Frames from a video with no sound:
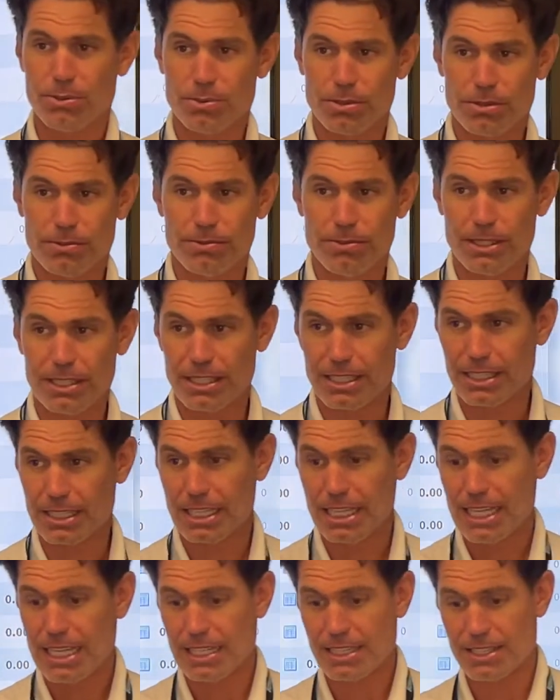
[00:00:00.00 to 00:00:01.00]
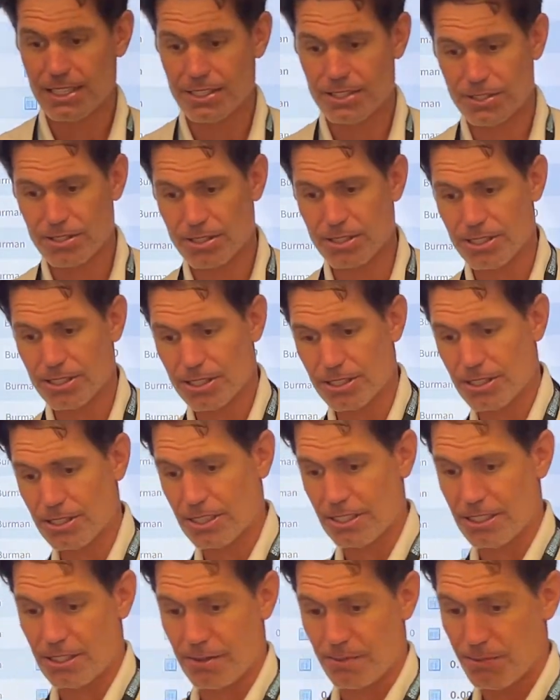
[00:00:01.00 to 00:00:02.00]
with Vinny this year
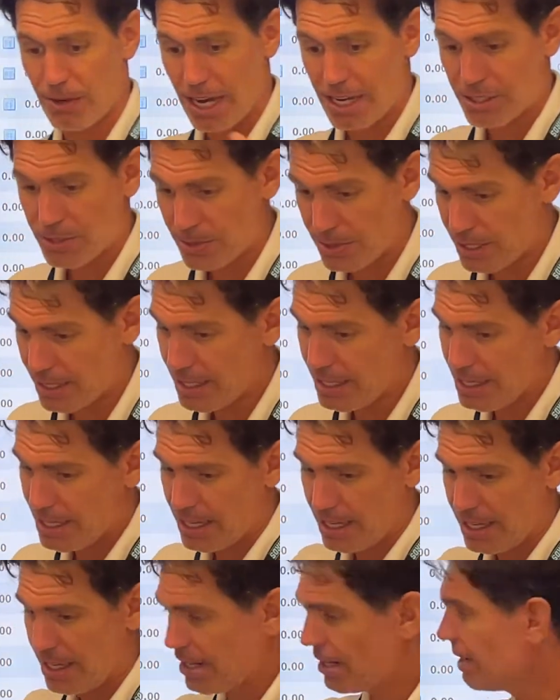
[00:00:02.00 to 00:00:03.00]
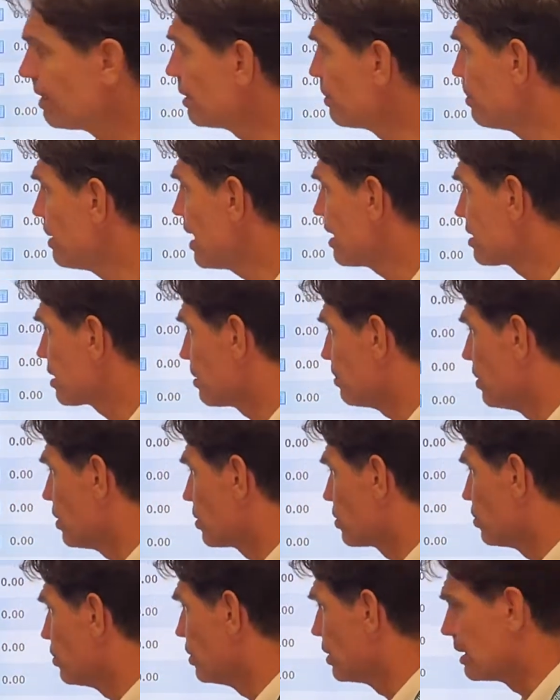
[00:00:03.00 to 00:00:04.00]
in advisory and on basketball
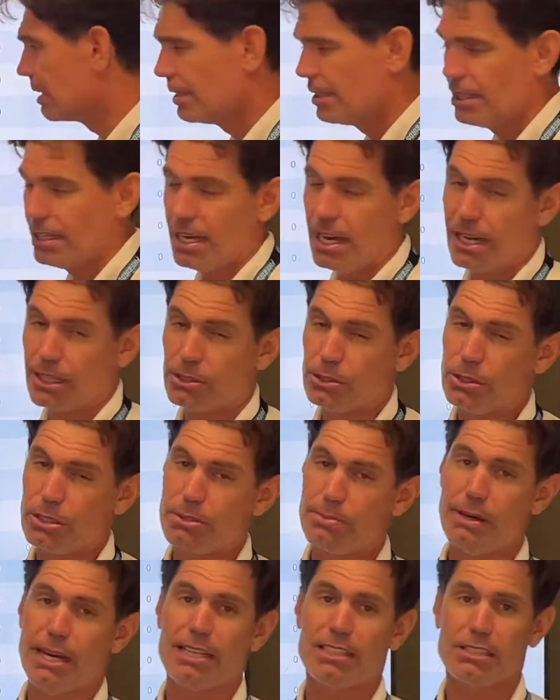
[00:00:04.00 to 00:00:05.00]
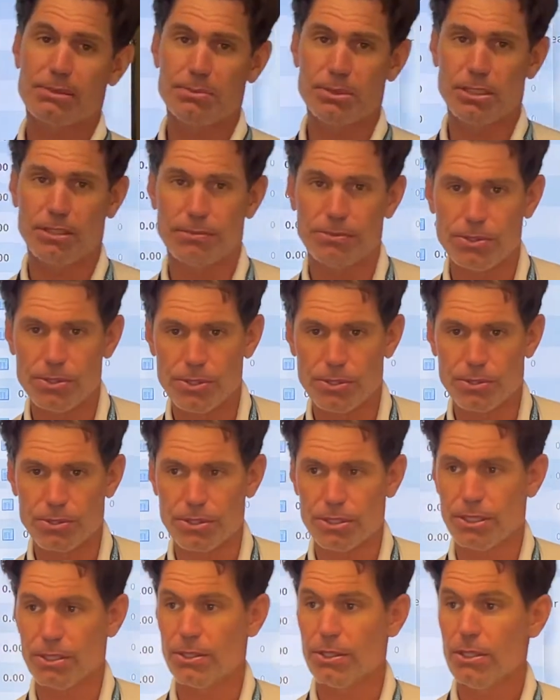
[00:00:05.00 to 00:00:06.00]
court. I coach basketball, if you don't
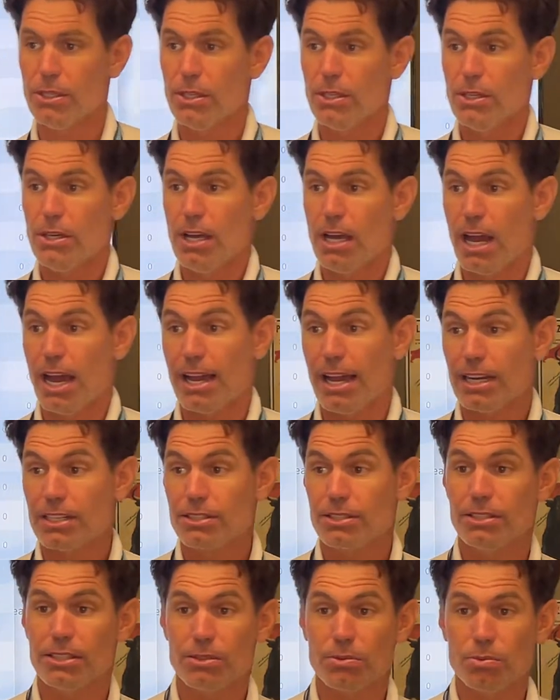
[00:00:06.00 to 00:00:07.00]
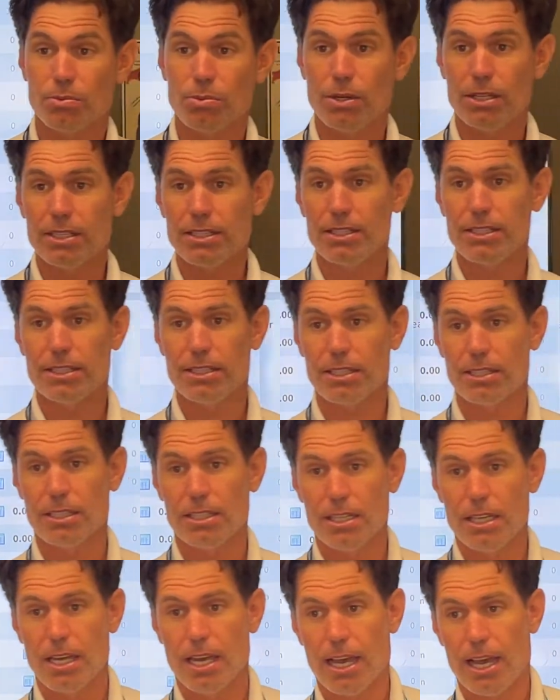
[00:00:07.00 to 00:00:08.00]
know. I actually, 1 year,
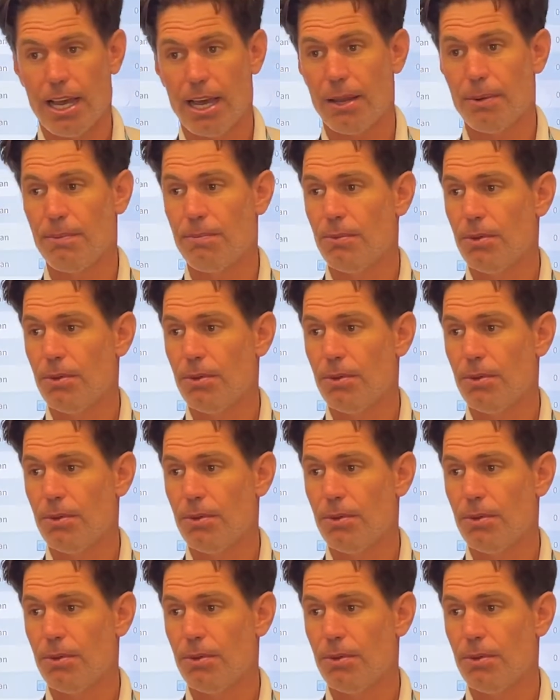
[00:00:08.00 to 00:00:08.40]
had